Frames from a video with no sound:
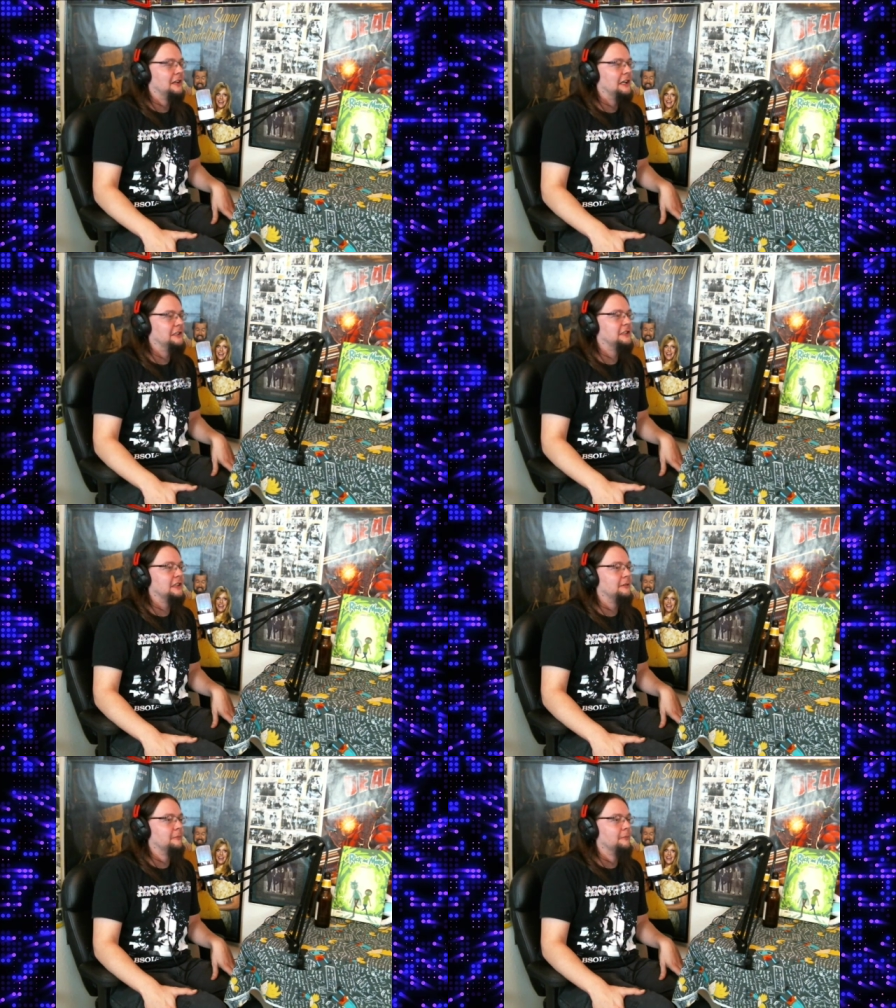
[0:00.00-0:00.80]
his
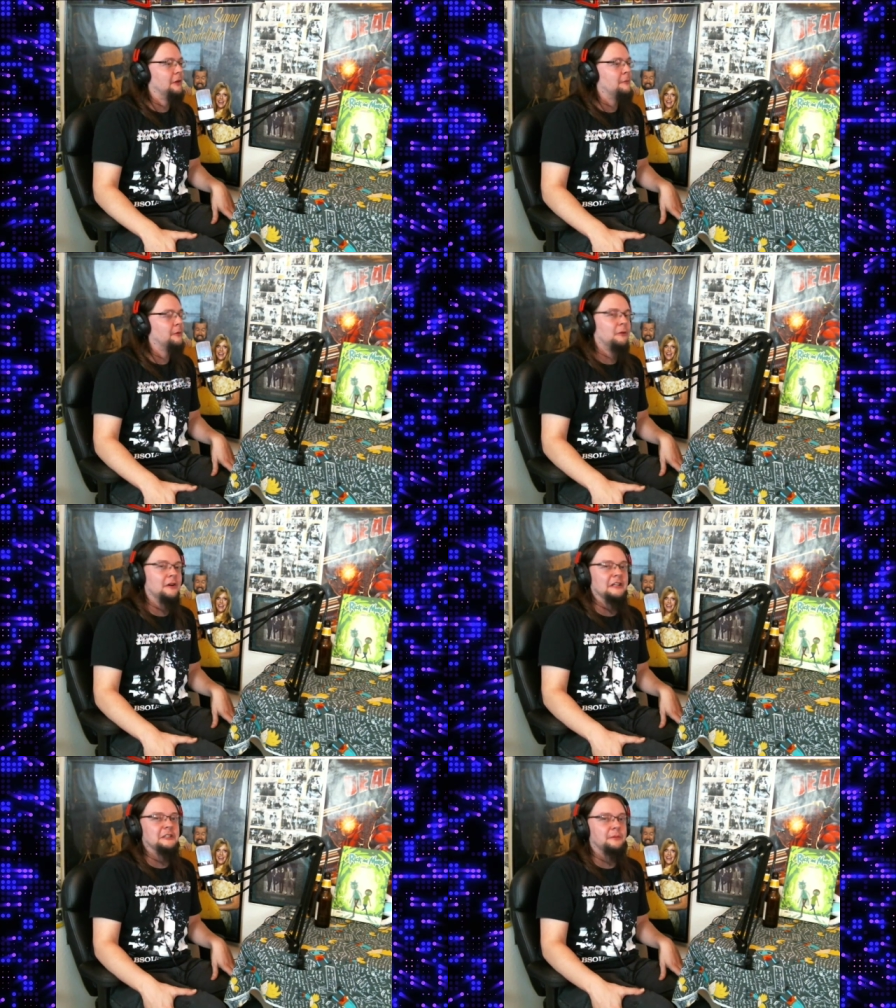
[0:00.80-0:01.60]
number
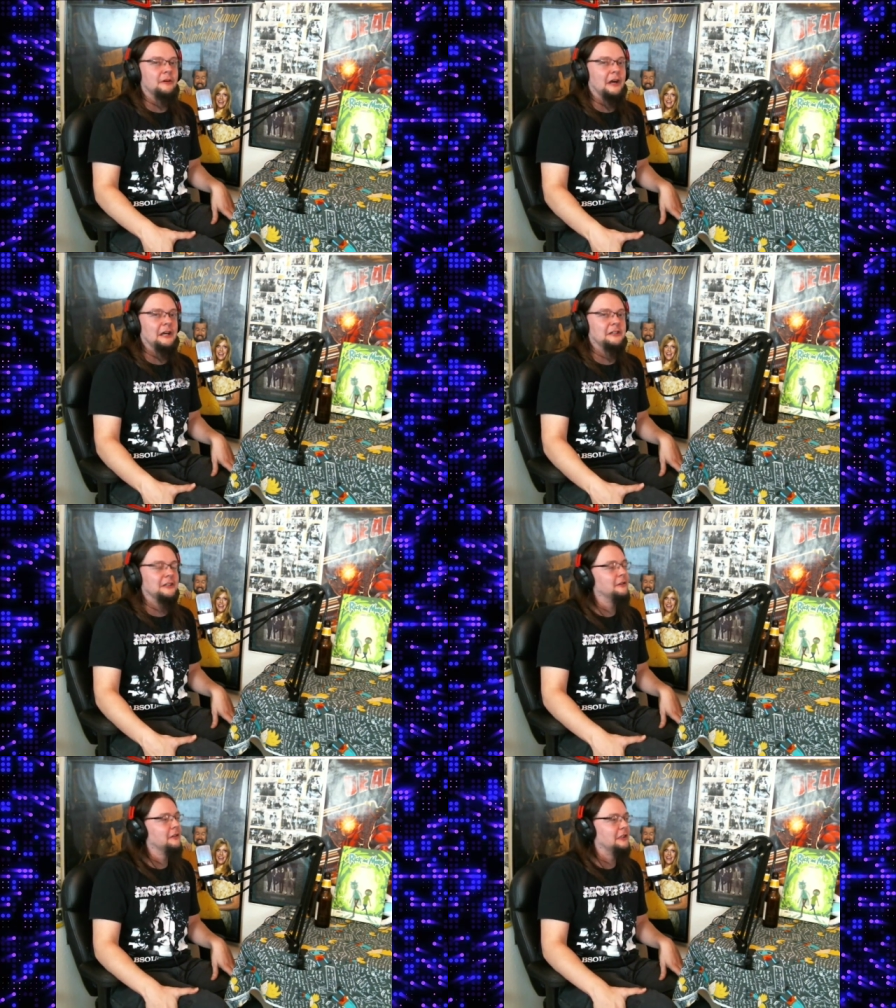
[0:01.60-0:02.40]
one
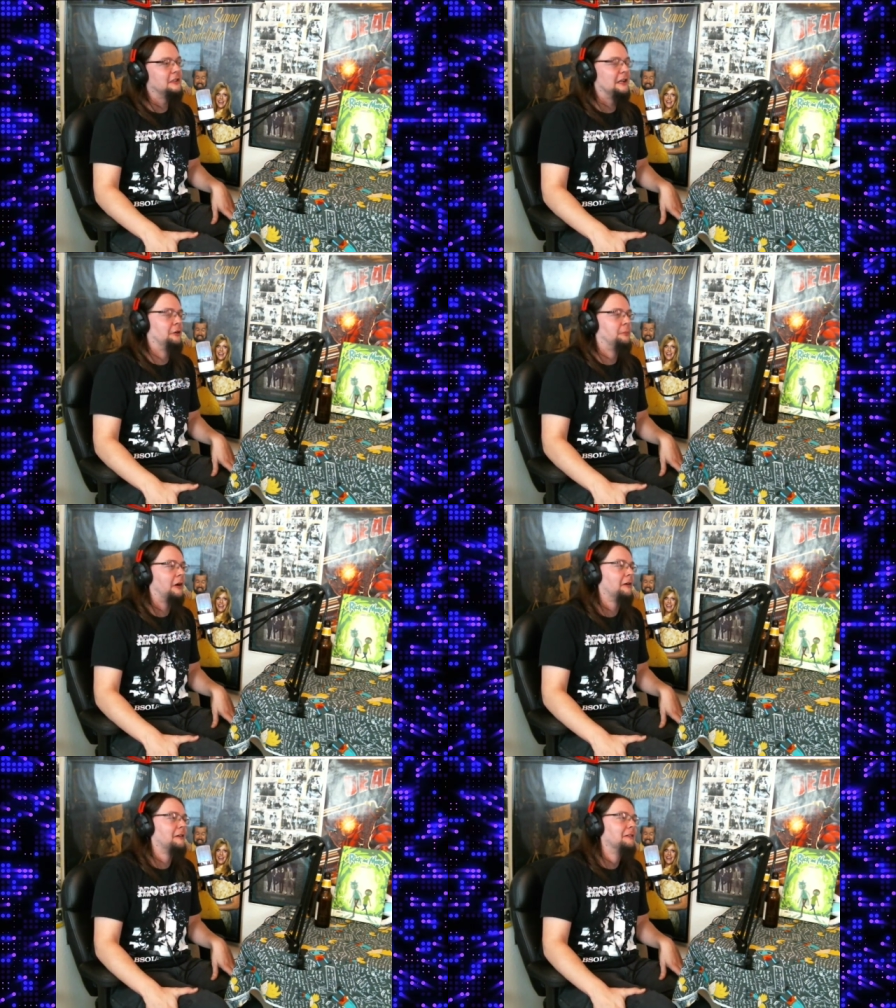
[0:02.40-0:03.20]
inspiration is Neil Peart.